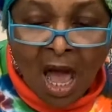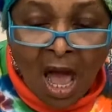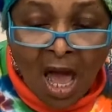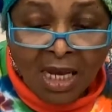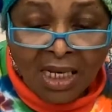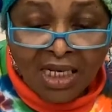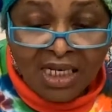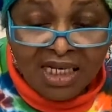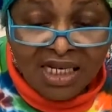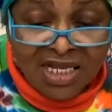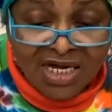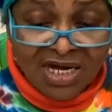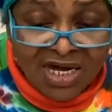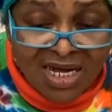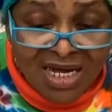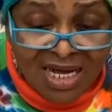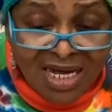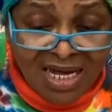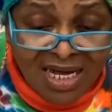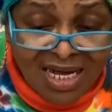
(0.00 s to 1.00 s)

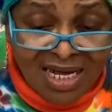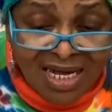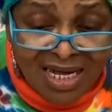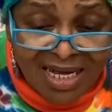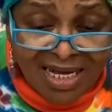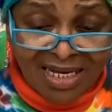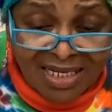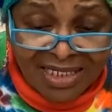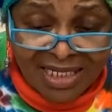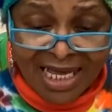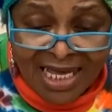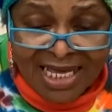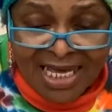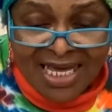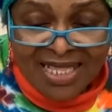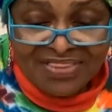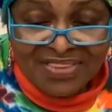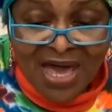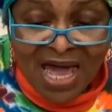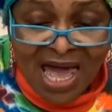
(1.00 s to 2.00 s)
Look,
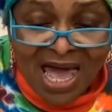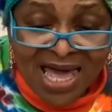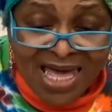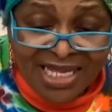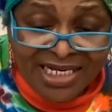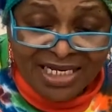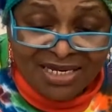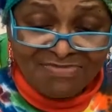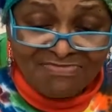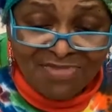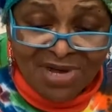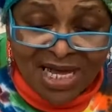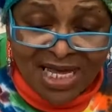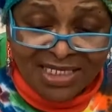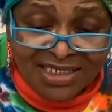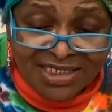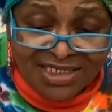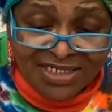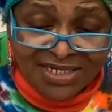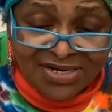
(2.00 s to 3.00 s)
the honey
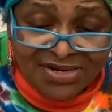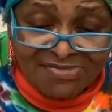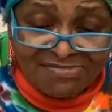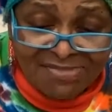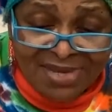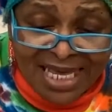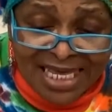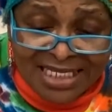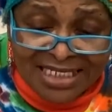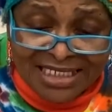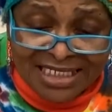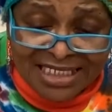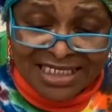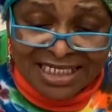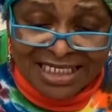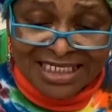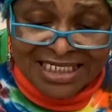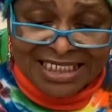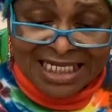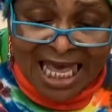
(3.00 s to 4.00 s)
mustard makes a
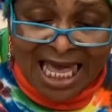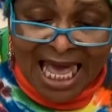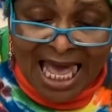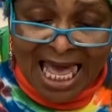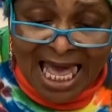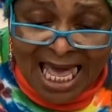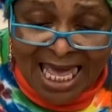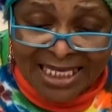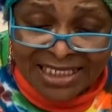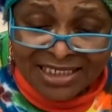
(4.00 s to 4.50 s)
design